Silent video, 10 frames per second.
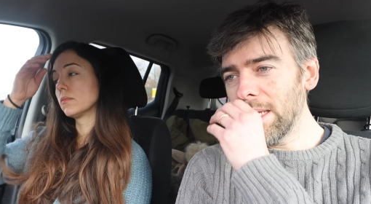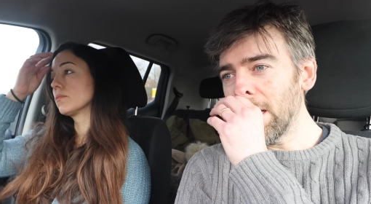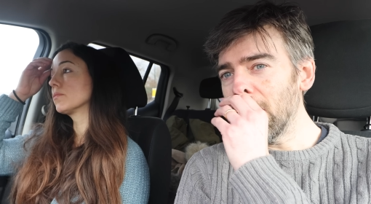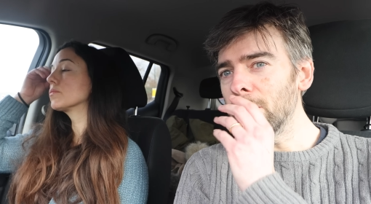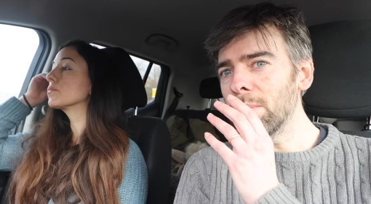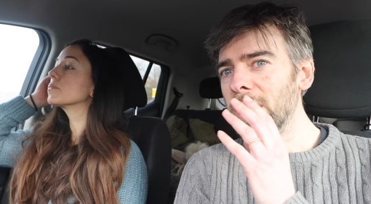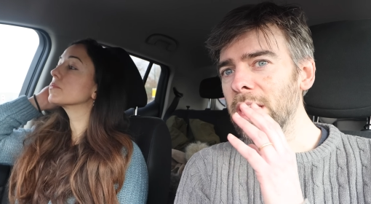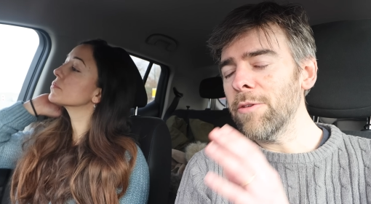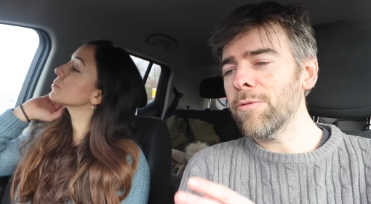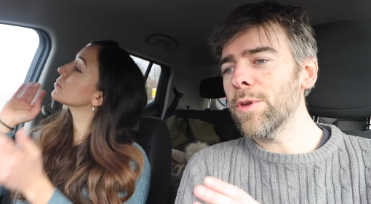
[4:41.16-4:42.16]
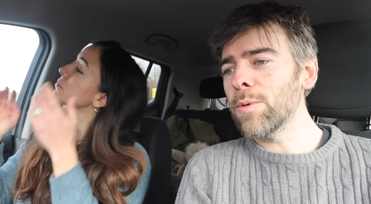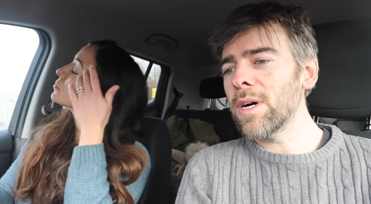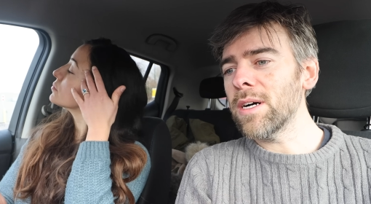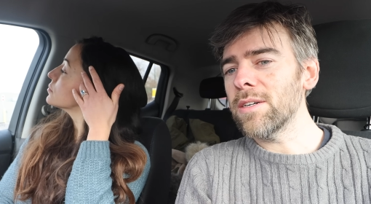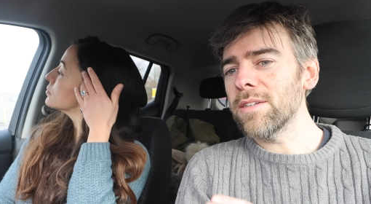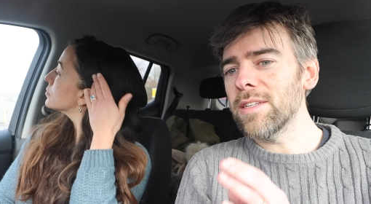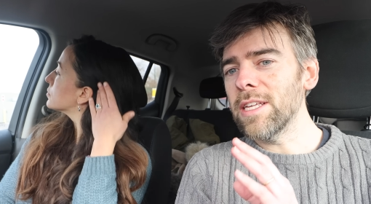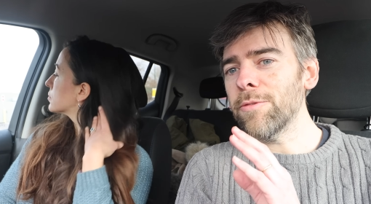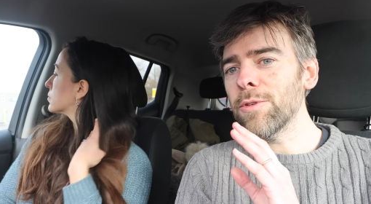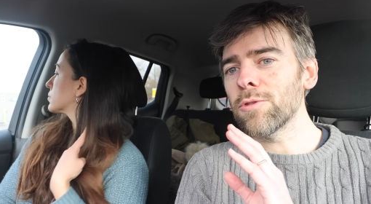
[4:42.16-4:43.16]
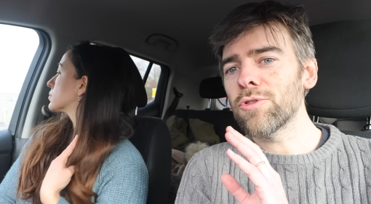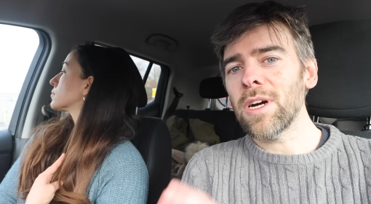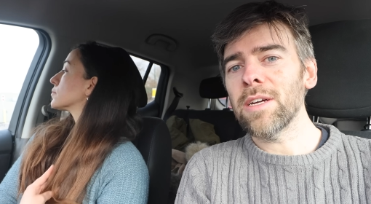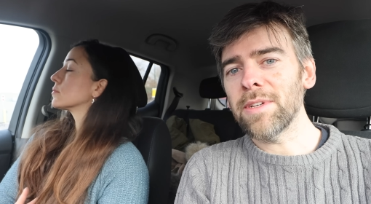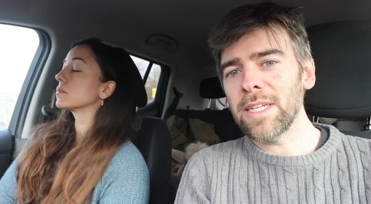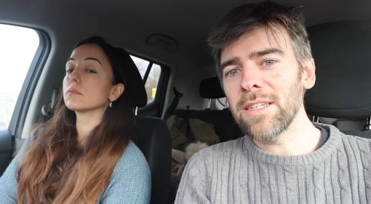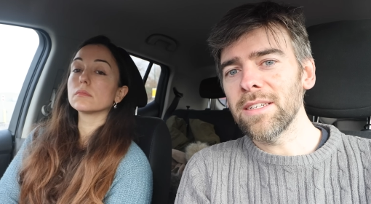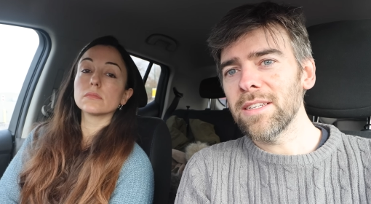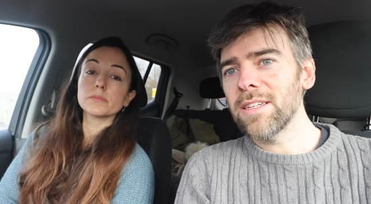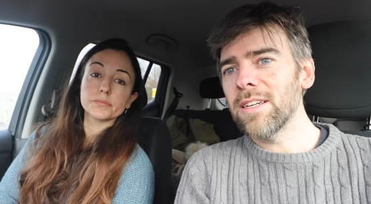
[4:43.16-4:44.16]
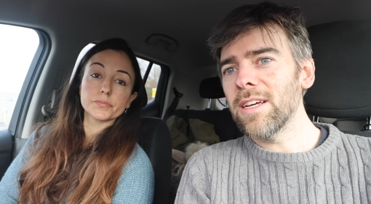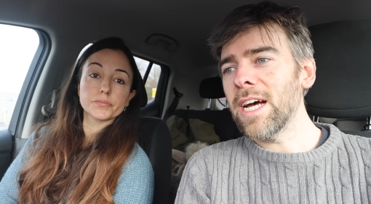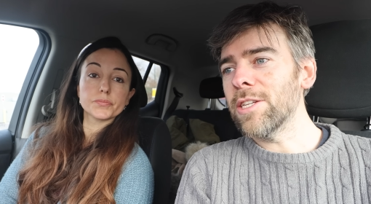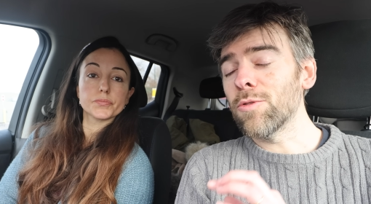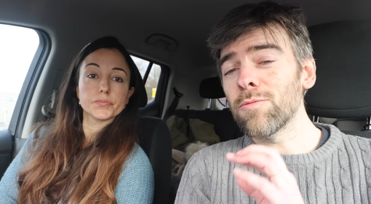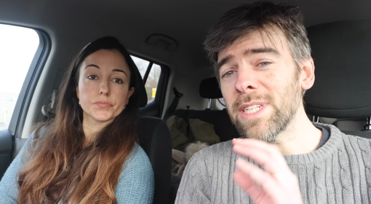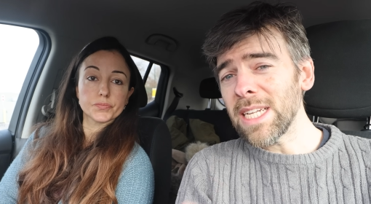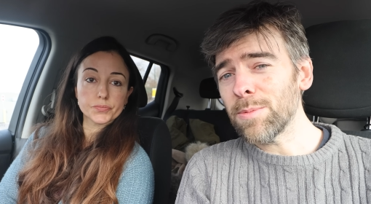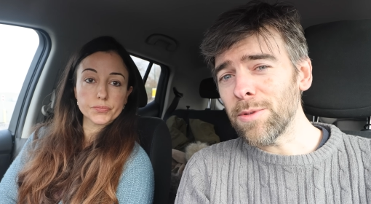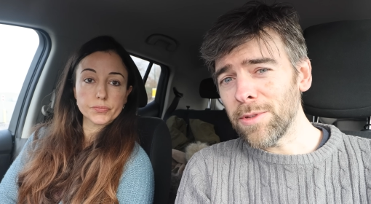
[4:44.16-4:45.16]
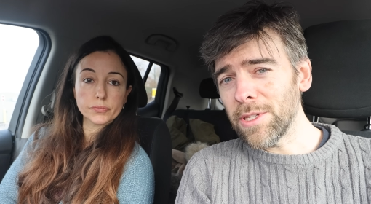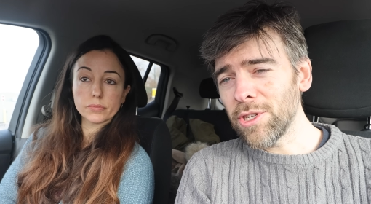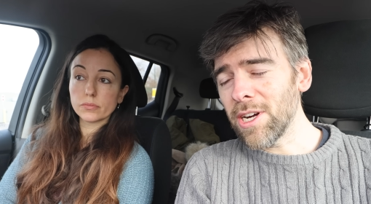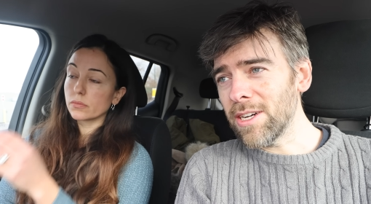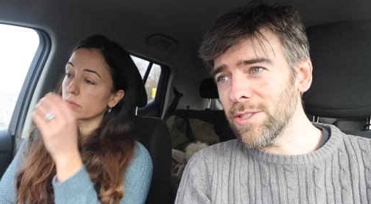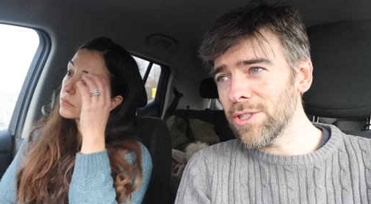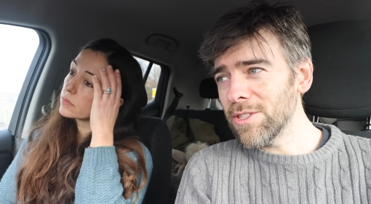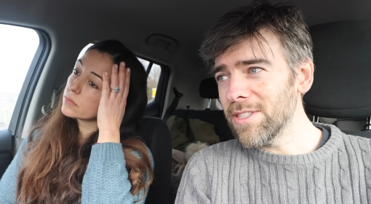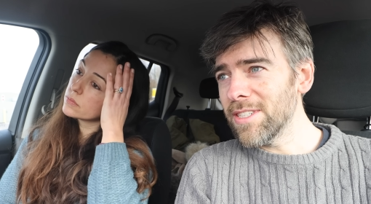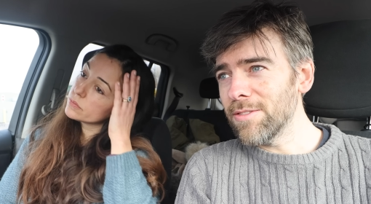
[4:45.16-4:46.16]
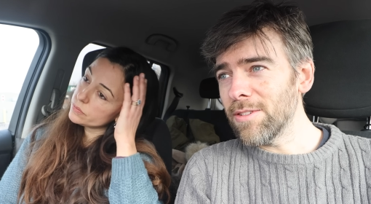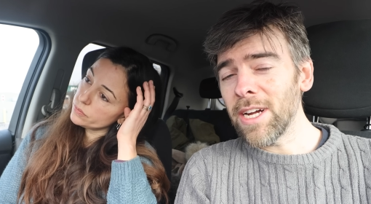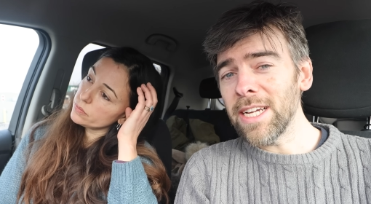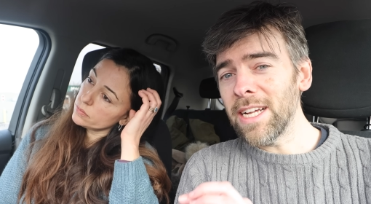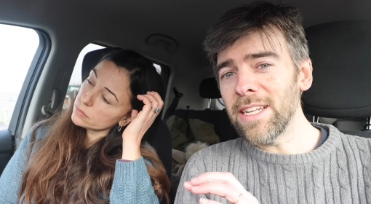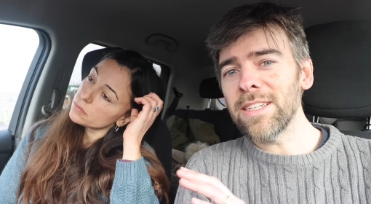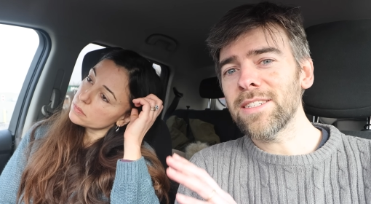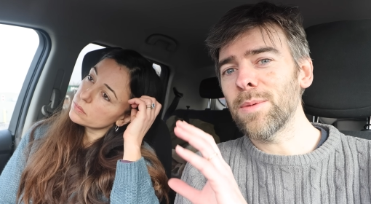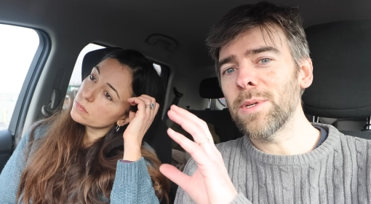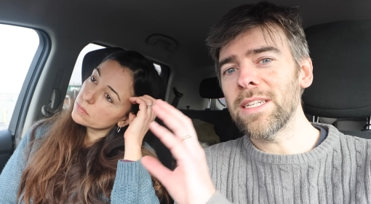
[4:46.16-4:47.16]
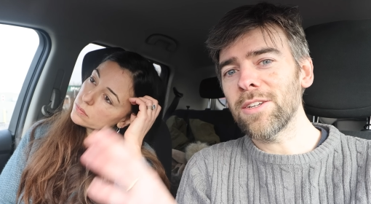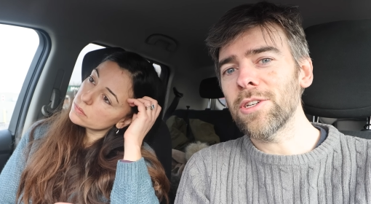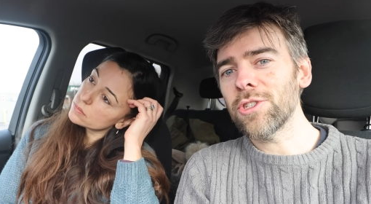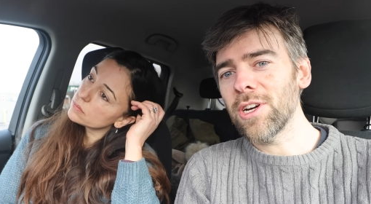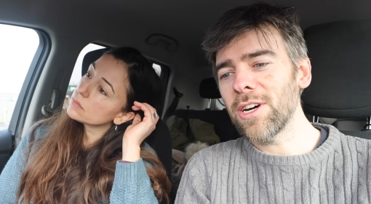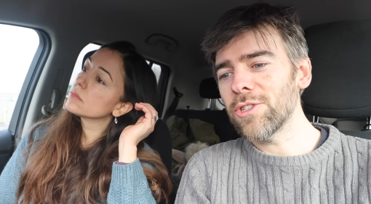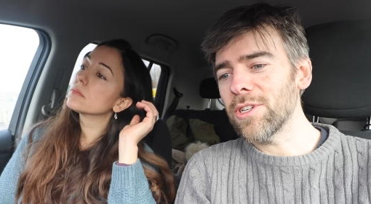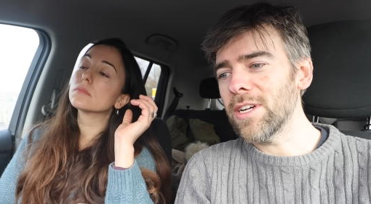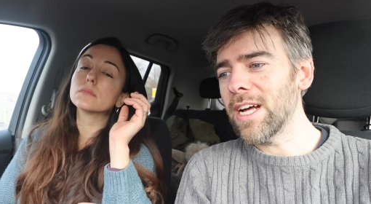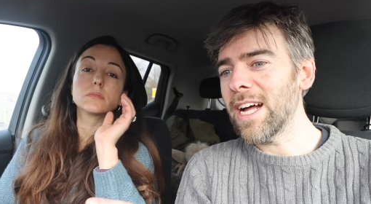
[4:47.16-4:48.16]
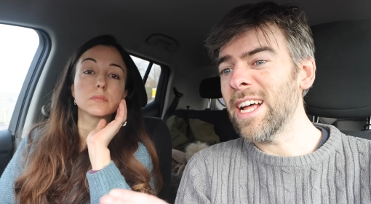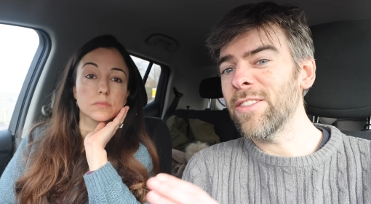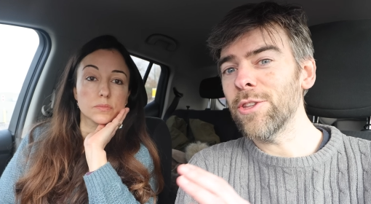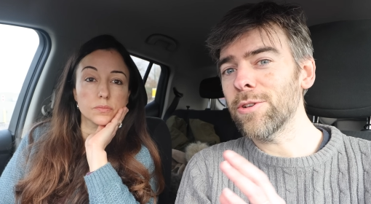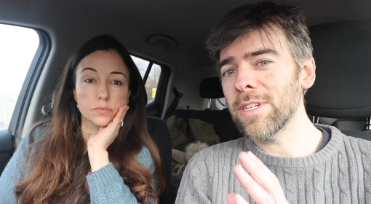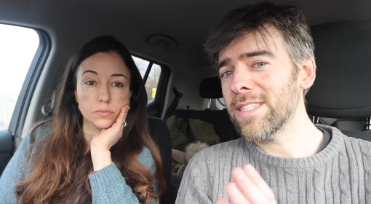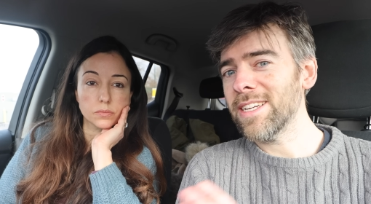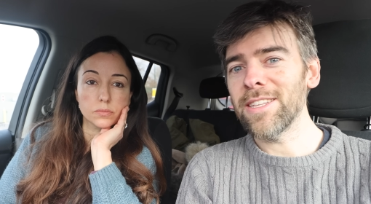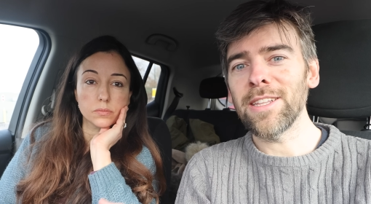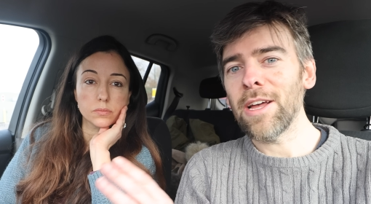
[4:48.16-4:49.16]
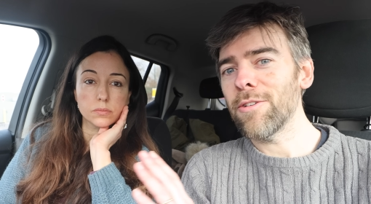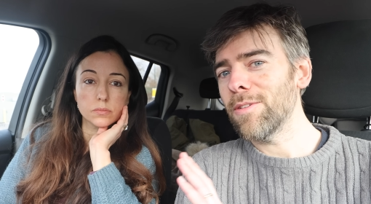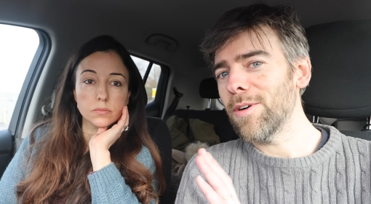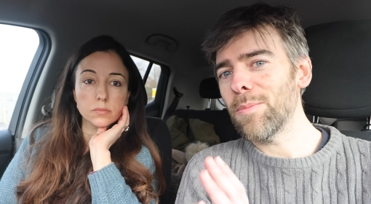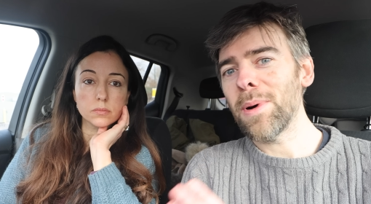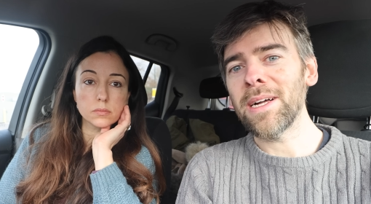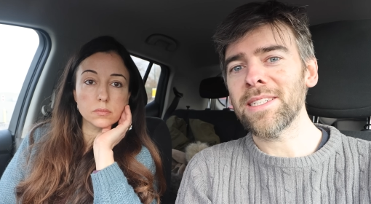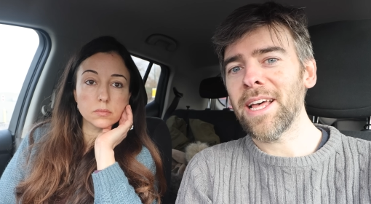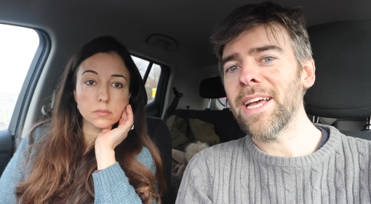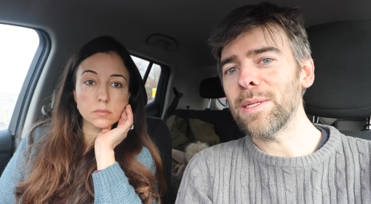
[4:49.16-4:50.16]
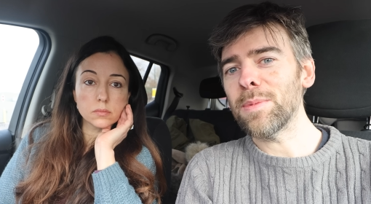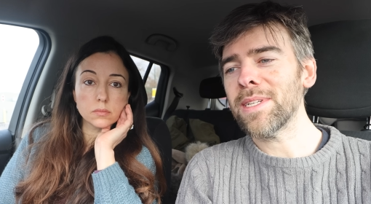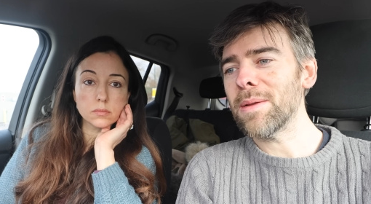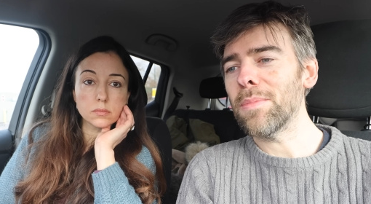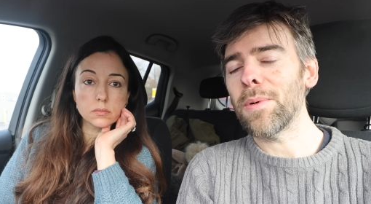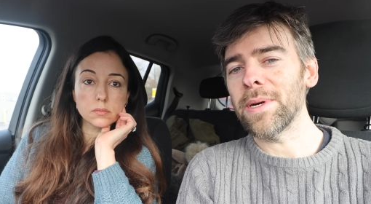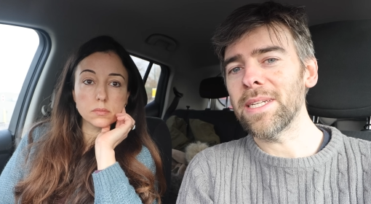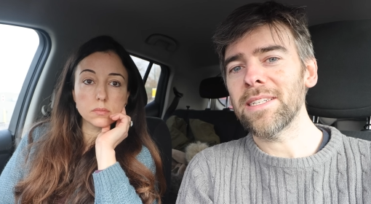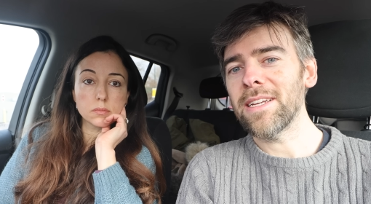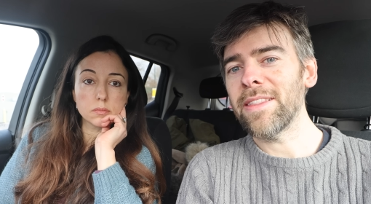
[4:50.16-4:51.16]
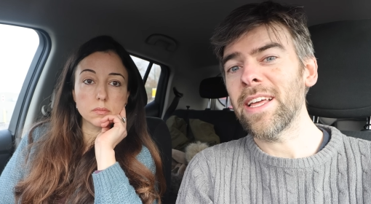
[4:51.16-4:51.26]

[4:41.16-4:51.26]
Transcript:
Speaker 1: um, if you are if you're driving and you're desperate for the charge, right, and then someone is on a charger and you can see that they're past that 80% point and